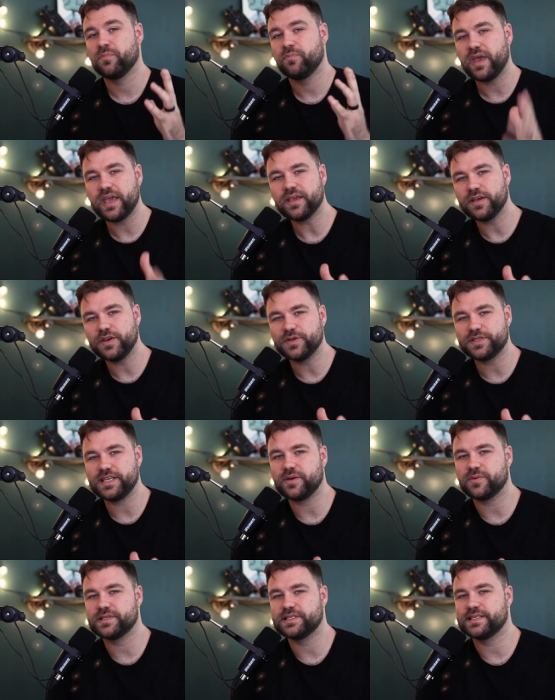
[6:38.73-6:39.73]
making new
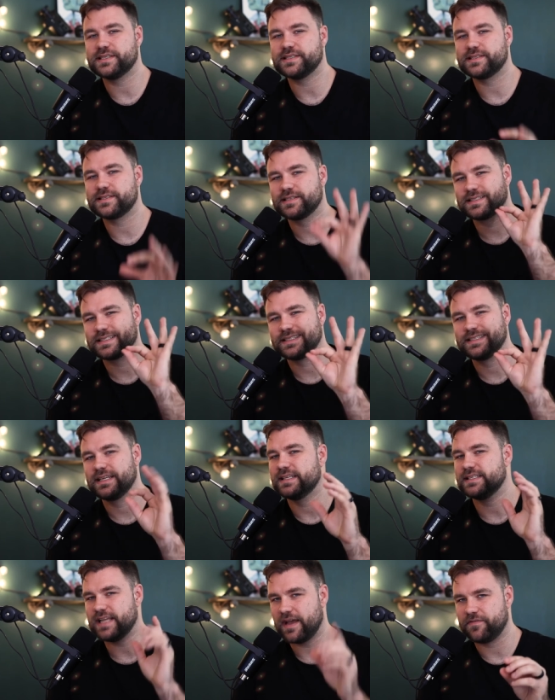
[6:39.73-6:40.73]
sequences,
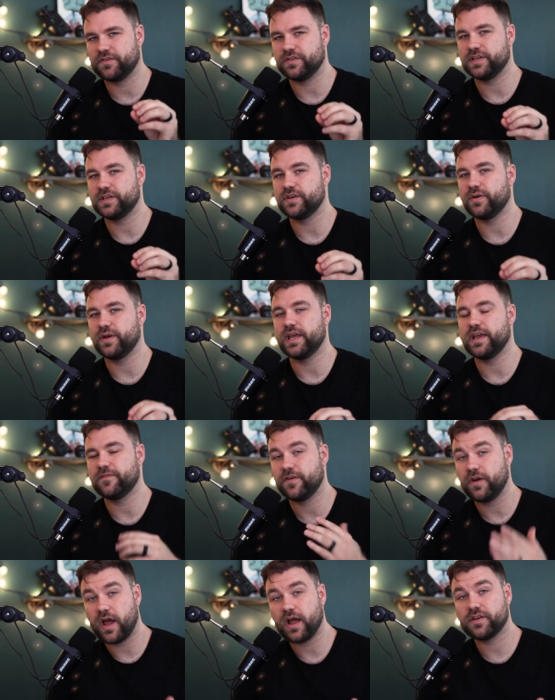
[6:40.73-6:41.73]
definitely do it.
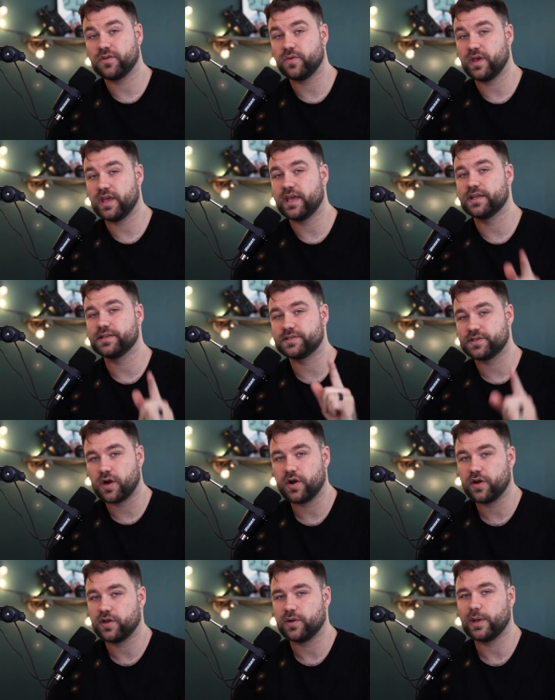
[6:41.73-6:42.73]
If you're not doing it,
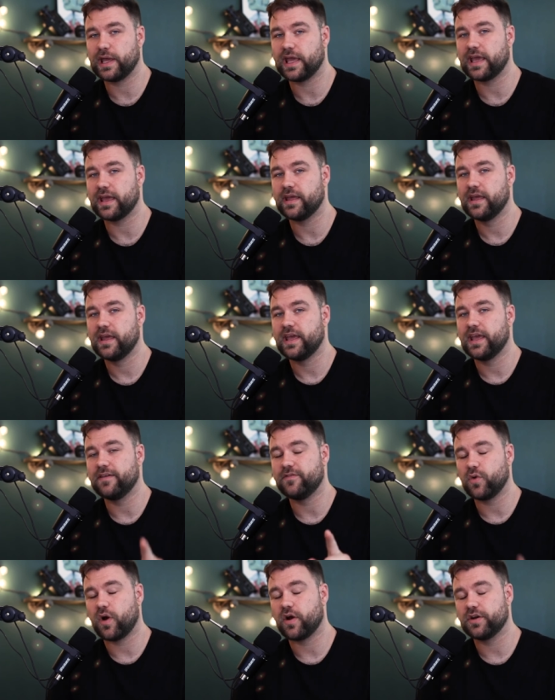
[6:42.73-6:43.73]
start doing it.
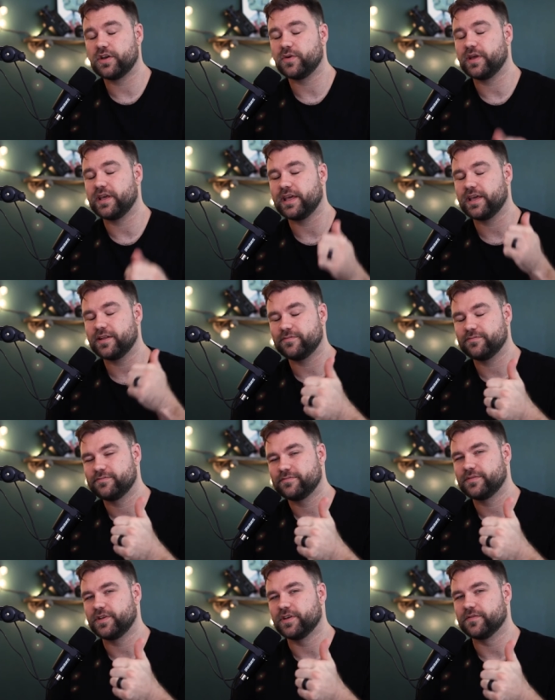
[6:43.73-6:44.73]
If you are doing it,
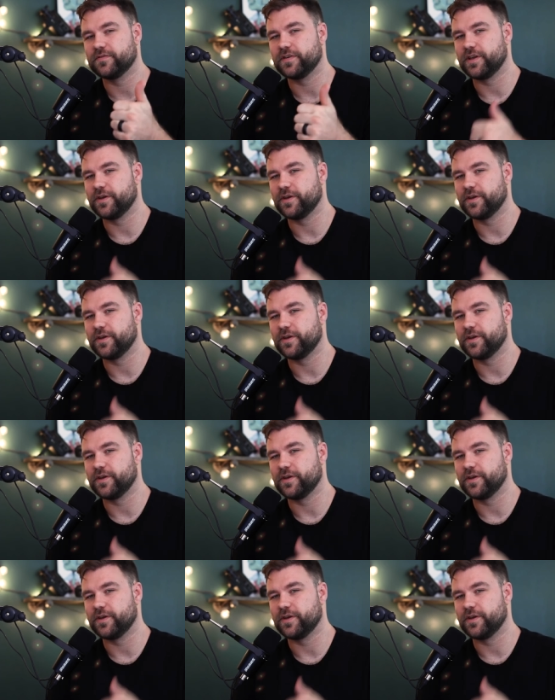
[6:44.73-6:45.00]
good for